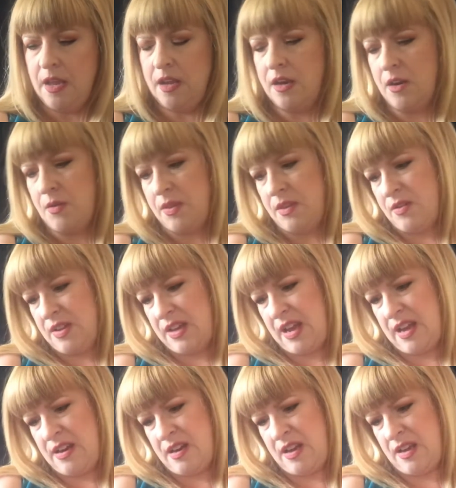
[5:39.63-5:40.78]
You know what though? It
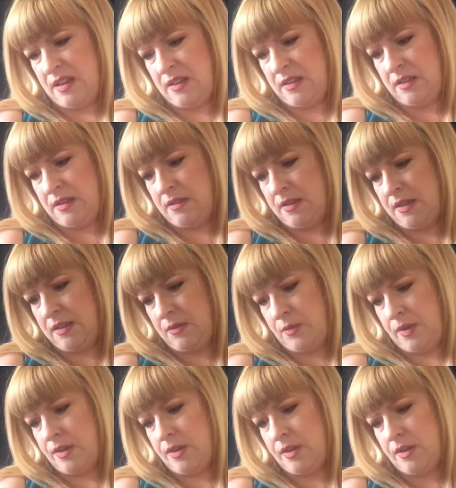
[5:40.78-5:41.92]
kind of has, that's
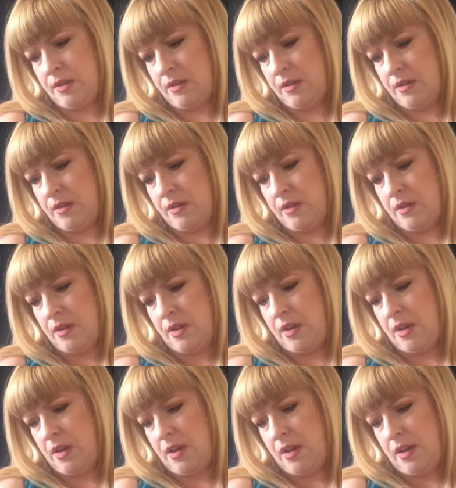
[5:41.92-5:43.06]
weird.
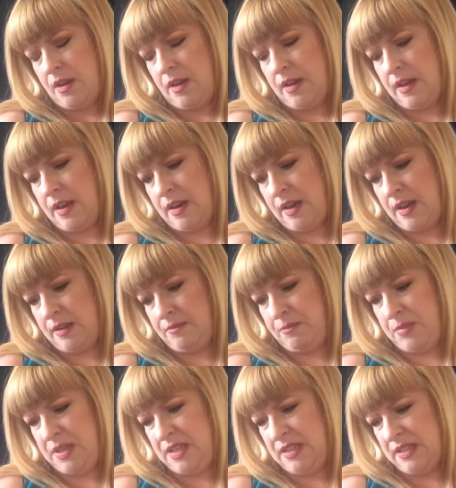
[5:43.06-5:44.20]
It kind of had
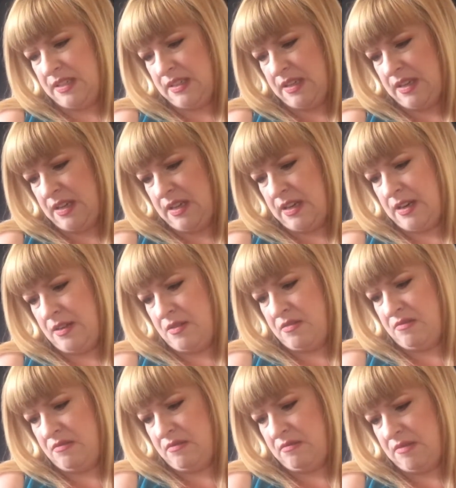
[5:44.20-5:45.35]
pieces in it. Oh,
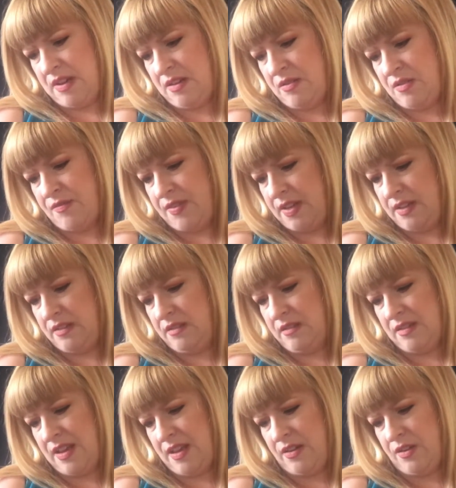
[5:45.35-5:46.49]
I don't know if
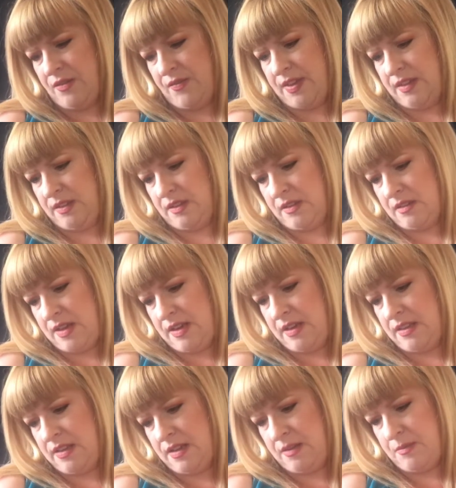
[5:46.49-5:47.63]
that's
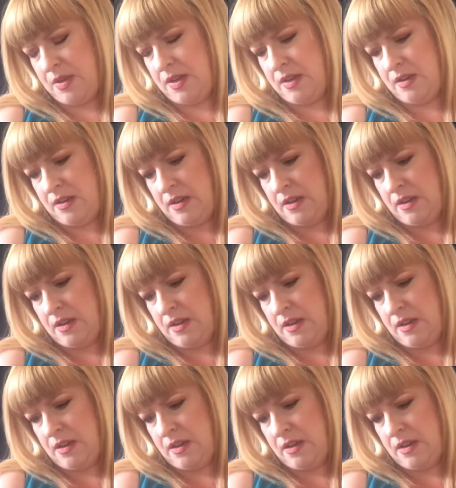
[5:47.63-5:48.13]
anything, but